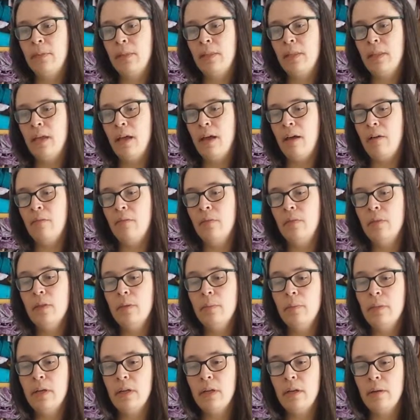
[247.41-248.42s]
They have a
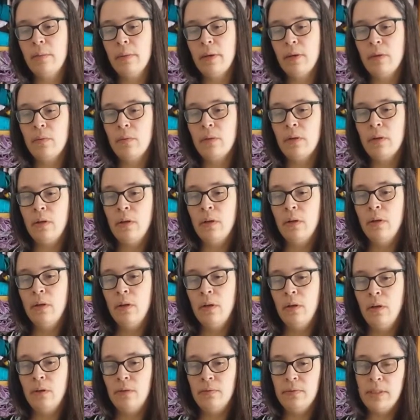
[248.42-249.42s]
limited amount
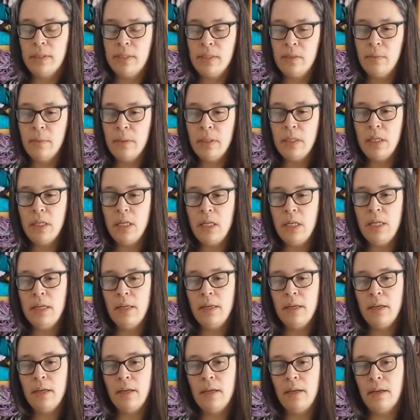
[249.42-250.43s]
of
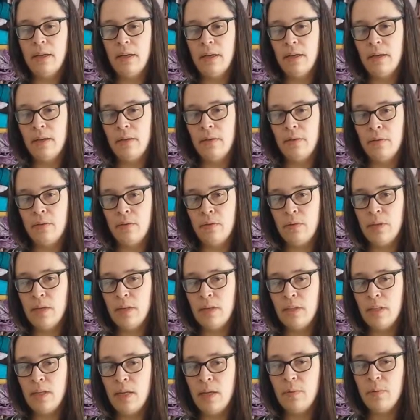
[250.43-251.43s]
flexibility, so
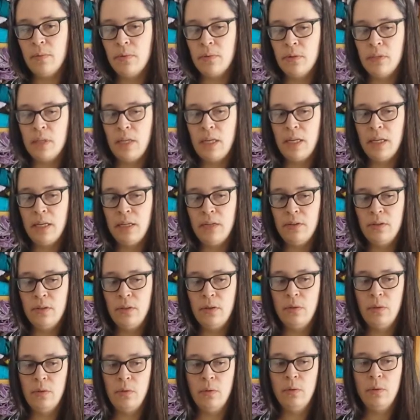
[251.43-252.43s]
this enables kids
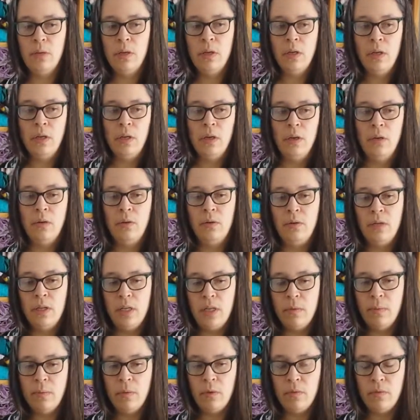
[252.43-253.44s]
who
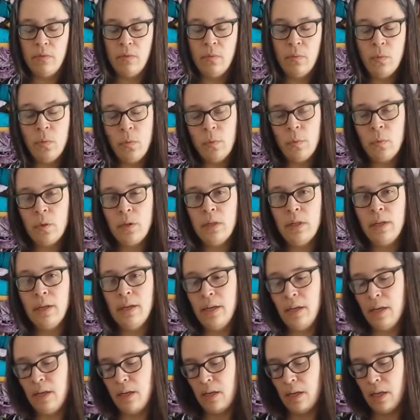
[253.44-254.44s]
need more of a full
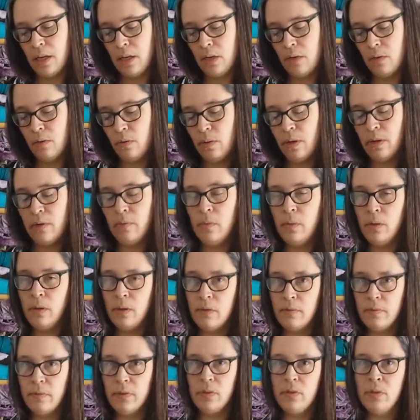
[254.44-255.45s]
recline and who have a lot
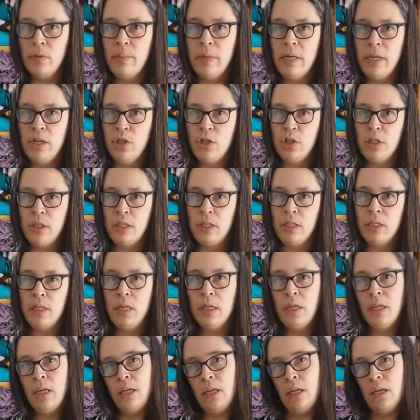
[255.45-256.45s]
of intubation,
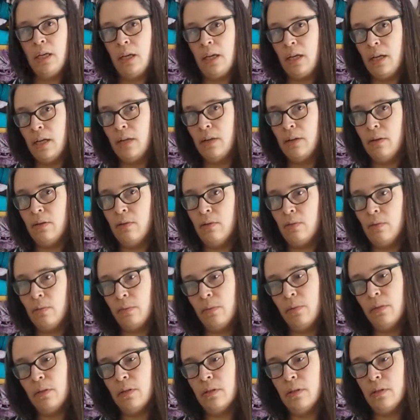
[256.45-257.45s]
and
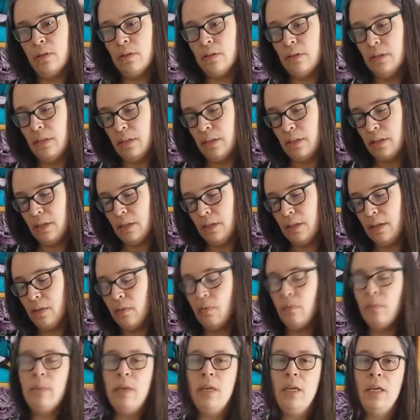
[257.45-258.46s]
will
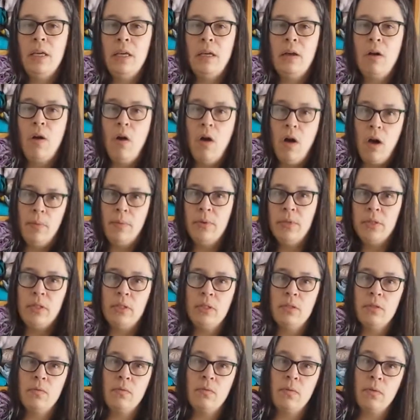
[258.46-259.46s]
give me
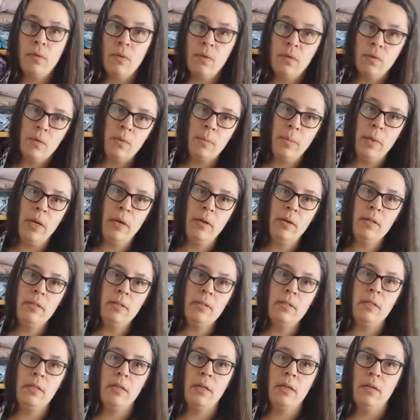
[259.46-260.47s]
options for those
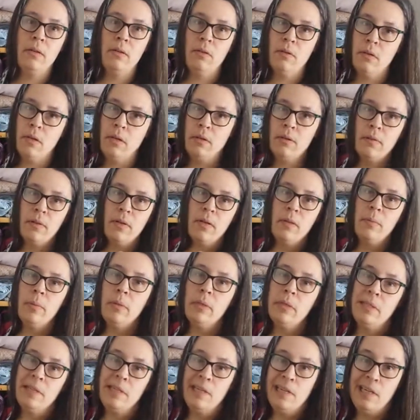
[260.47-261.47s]
parents that are not
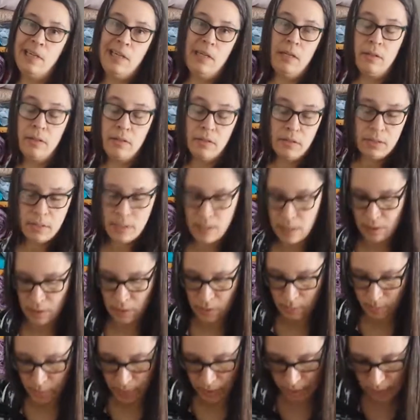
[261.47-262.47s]
available in any other
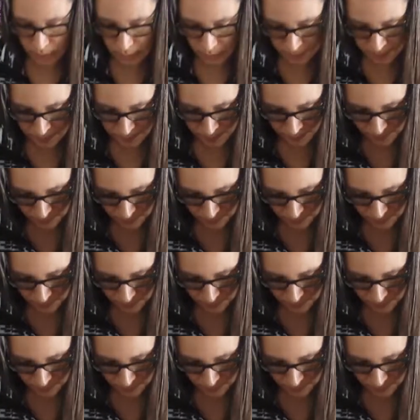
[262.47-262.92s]
standard model.